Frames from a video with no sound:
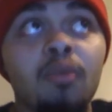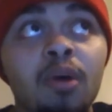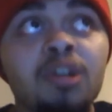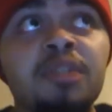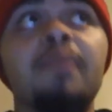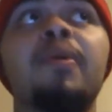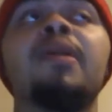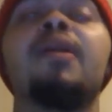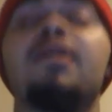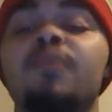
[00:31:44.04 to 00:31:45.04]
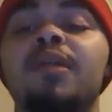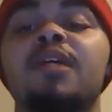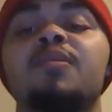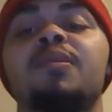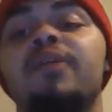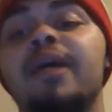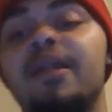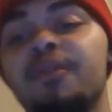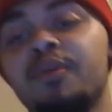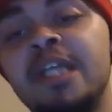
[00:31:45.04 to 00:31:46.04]
Raw should be pretty nice, sweet next week though. You
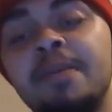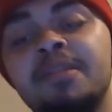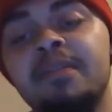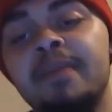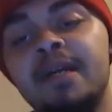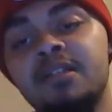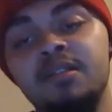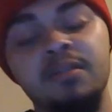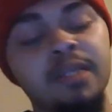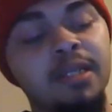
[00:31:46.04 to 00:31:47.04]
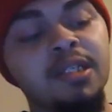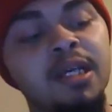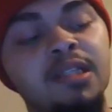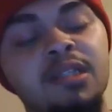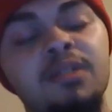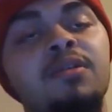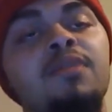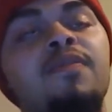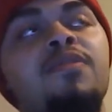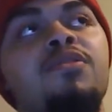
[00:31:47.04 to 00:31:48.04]
got three championship matches. You got Sasha
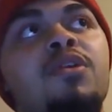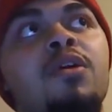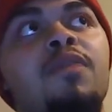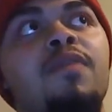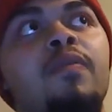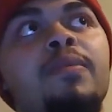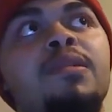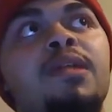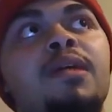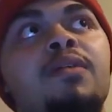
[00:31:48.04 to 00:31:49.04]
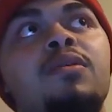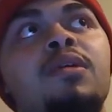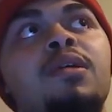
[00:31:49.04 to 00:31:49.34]
versus Charlotte for the women's title.